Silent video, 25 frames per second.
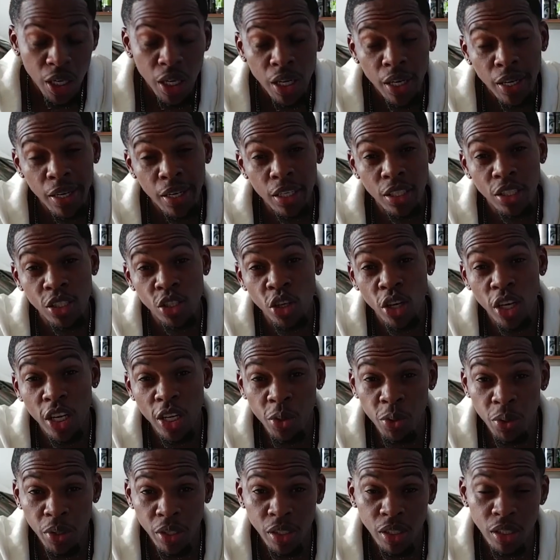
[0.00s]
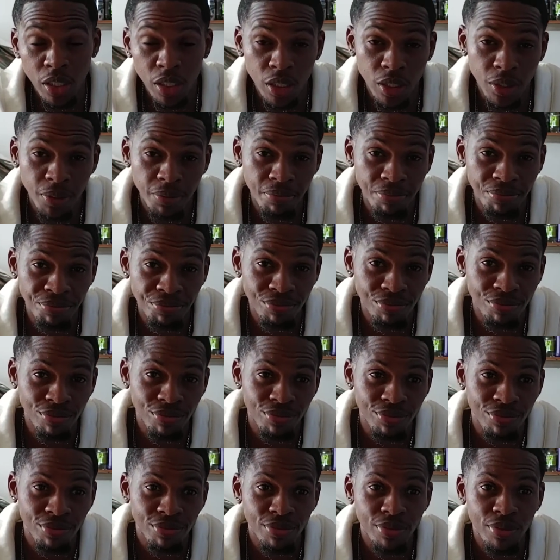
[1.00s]
Alright, so anyways,
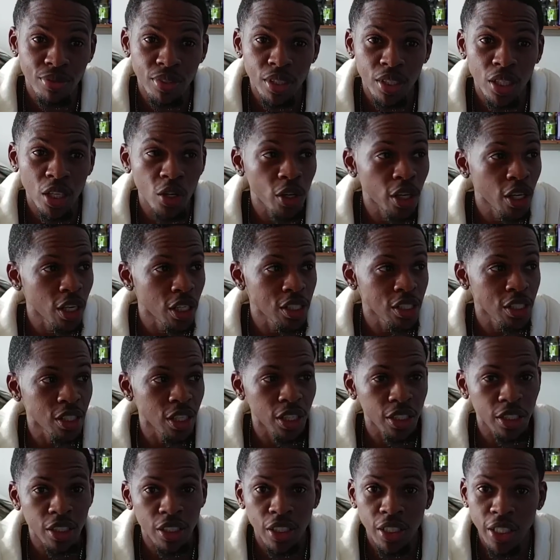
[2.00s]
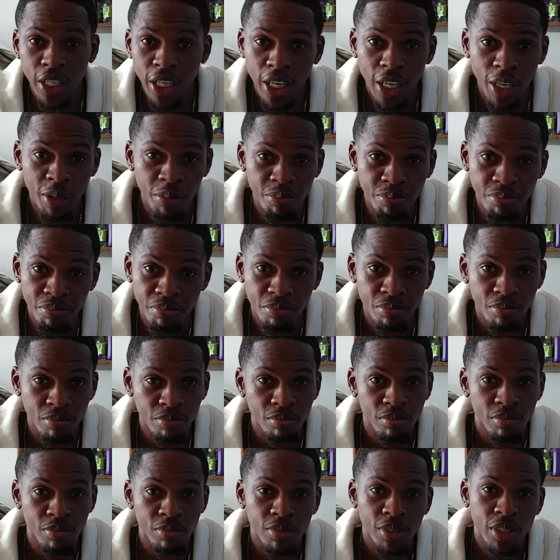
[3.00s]
how I got started,
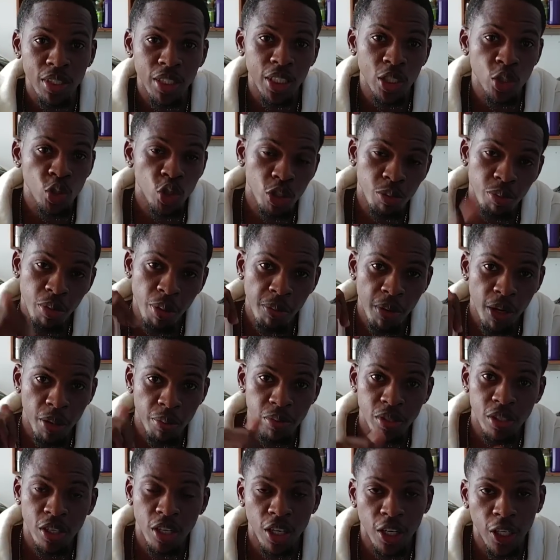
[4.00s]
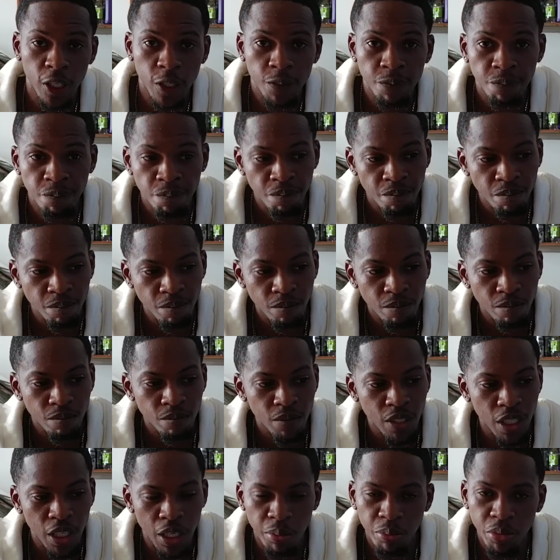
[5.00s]
this was my mom's car.
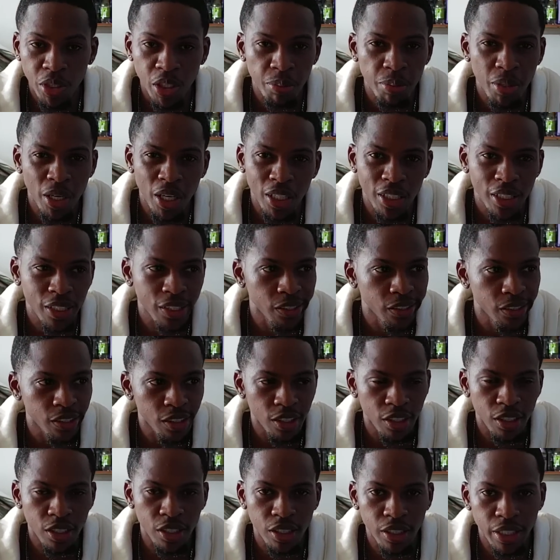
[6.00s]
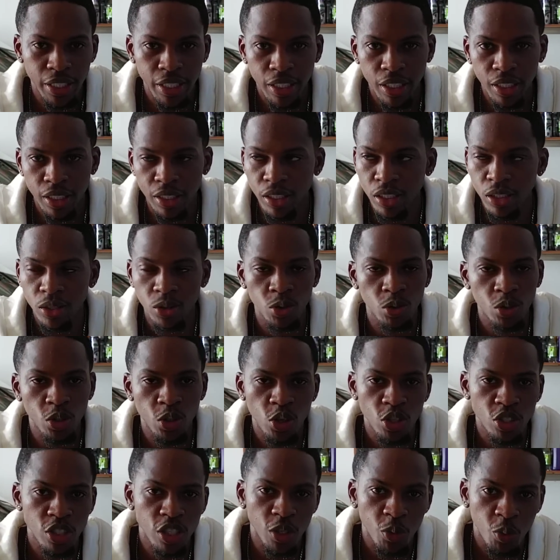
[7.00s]
She bought it in, like, I think
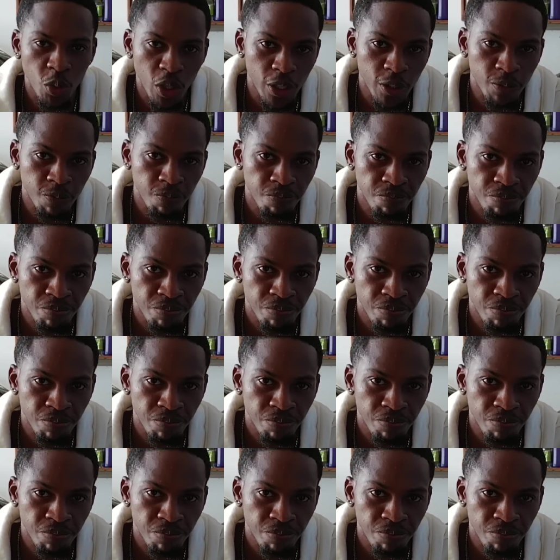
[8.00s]
2001,